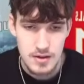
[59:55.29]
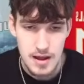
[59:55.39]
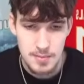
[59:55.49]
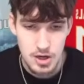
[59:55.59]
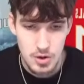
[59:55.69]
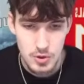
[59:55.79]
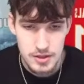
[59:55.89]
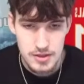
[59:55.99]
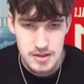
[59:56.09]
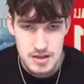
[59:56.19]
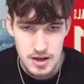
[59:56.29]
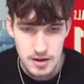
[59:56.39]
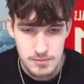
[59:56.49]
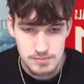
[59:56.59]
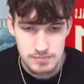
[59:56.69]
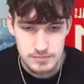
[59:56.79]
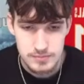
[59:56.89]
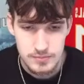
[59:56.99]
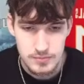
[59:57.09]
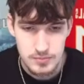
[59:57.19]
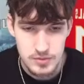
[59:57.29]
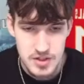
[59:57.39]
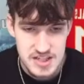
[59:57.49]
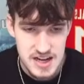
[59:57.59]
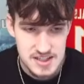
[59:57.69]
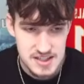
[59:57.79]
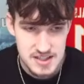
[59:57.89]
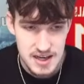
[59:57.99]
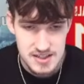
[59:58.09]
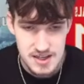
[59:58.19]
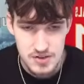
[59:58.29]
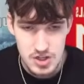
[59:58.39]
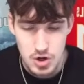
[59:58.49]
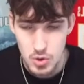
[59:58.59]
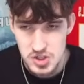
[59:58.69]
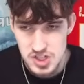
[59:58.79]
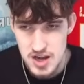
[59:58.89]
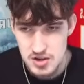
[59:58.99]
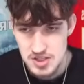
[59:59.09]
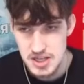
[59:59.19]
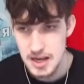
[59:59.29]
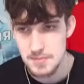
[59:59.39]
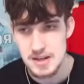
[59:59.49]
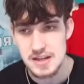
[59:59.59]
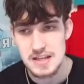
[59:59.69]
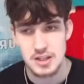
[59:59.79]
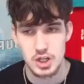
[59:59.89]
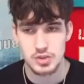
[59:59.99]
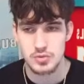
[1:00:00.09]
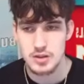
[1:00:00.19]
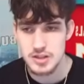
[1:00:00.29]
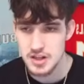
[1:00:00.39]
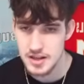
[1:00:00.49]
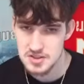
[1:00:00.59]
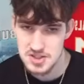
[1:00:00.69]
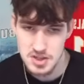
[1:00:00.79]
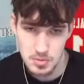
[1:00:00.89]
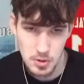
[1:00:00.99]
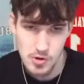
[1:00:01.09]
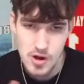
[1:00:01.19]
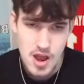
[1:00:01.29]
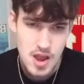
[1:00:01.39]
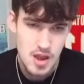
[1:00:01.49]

I'm gonna go with the Texas Tech safety, Cole Wisnowski. I mean, he looked really good at the Senior Bowl.